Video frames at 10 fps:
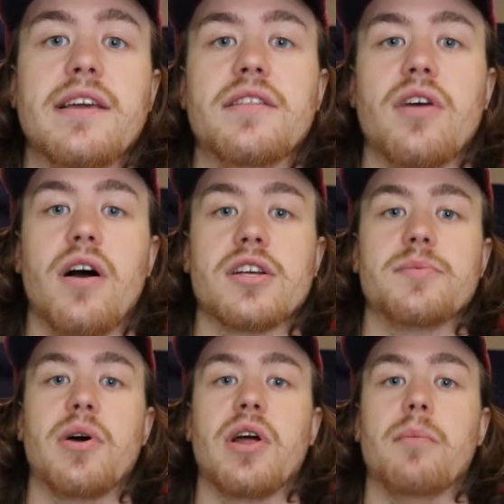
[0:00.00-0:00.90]
He talks
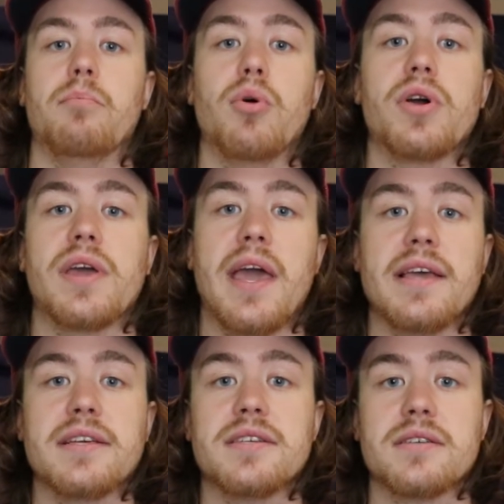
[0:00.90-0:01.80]
about a
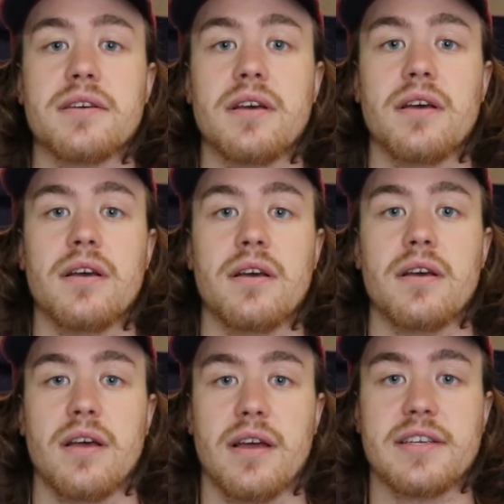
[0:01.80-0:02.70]
bookcase
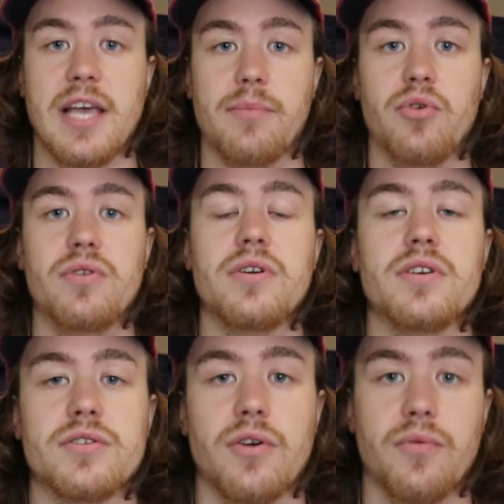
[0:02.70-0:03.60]
example.
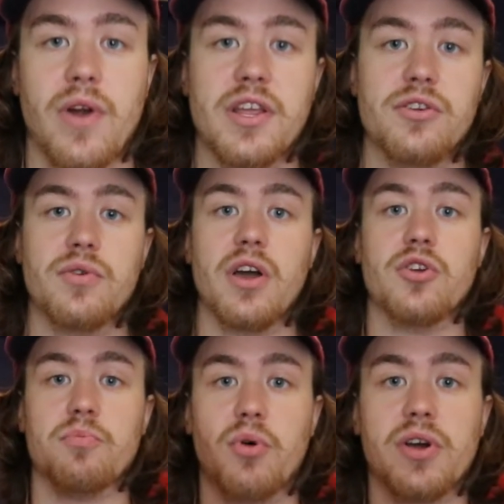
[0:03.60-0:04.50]
So ready? You got
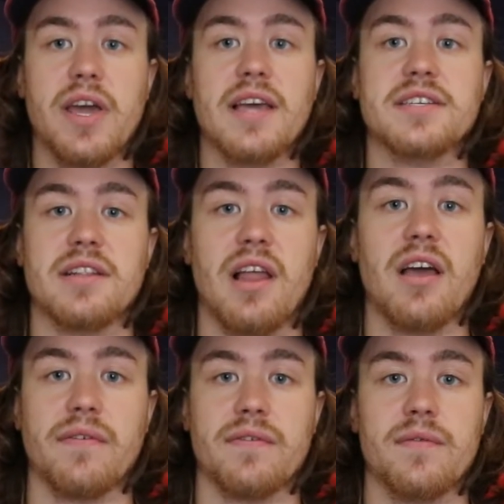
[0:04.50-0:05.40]
your bookcase in
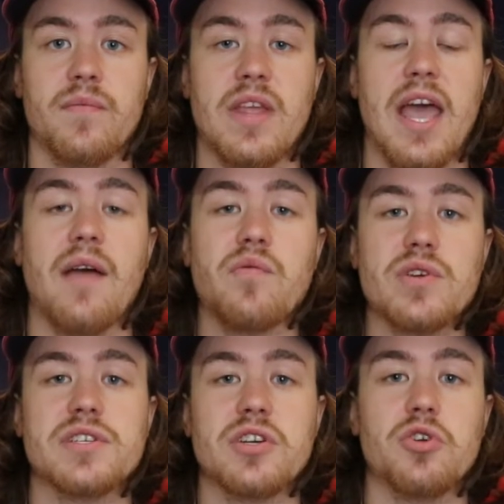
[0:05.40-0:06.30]
life.
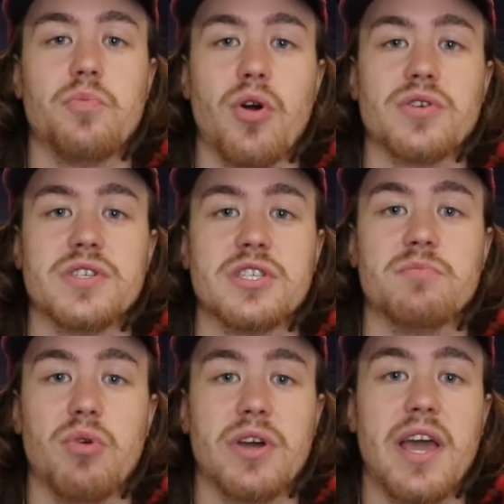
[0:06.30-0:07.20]
Every single person's
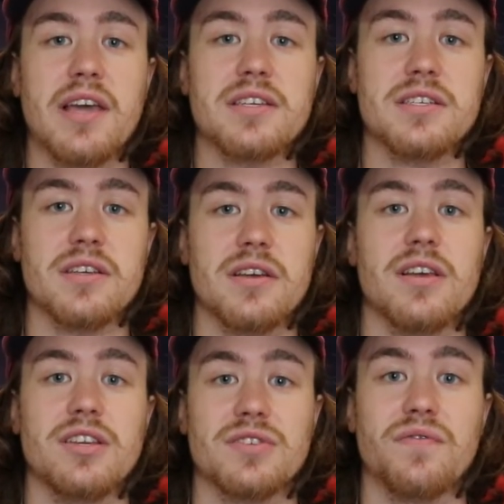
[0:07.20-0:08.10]
bookcase
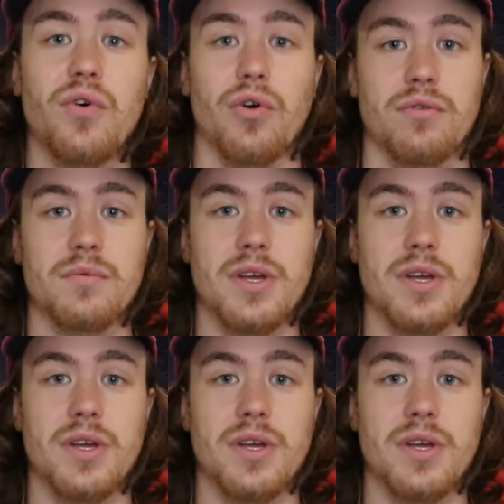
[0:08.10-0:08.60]
is full.